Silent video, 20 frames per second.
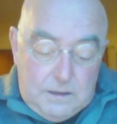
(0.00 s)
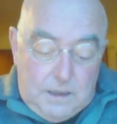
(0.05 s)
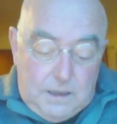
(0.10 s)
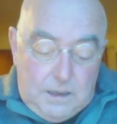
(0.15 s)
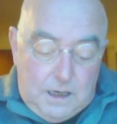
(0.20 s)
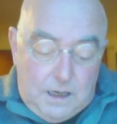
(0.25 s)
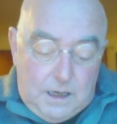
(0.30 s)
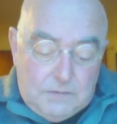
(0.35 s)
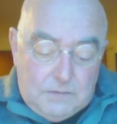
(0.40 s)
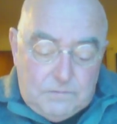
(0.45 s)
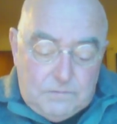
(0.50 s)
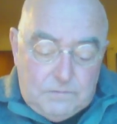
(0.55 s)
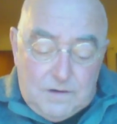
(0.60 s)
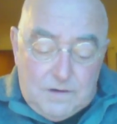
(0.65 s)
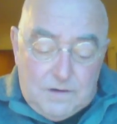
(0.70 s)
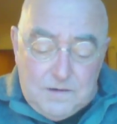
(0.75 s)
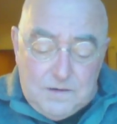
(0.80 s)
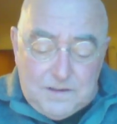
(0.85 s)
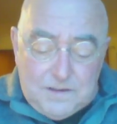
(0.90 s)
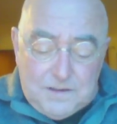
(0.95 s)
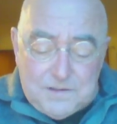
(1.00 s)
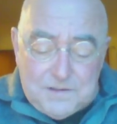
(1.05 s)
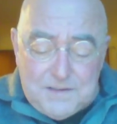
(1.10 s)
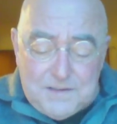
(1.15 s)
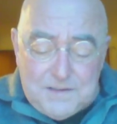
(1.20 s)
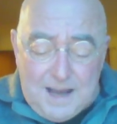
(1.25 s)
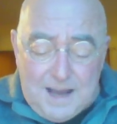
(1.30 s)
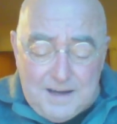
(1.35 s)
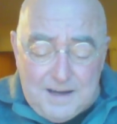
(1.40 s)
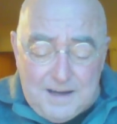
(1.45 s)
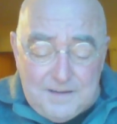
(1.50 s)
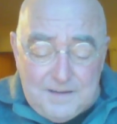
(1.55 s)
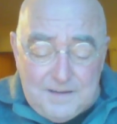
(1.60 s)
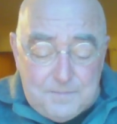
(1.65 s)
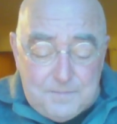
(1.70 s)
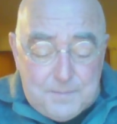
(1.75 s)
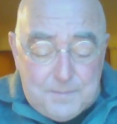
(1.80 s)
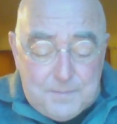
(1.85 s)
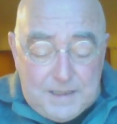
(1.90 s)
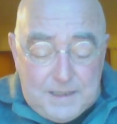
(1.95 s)
How wrong could I
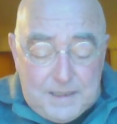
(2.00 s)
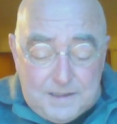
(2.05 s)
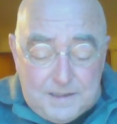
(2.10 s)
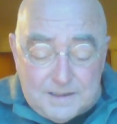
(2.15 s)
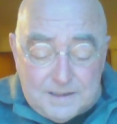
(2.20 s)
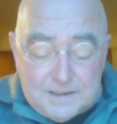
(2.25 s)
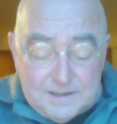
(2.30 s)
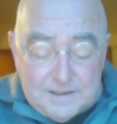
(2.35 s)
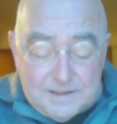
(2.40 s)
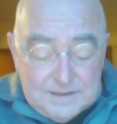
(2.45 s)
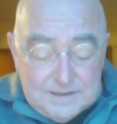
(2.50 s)
have been?